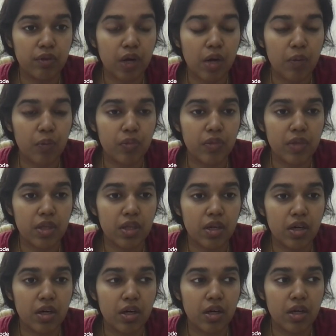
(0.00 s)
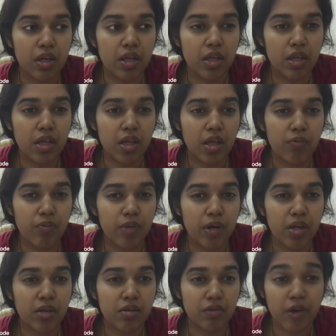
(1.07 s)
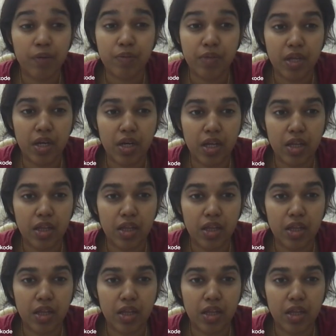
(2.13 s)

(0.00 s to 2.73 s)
from the Impedance website.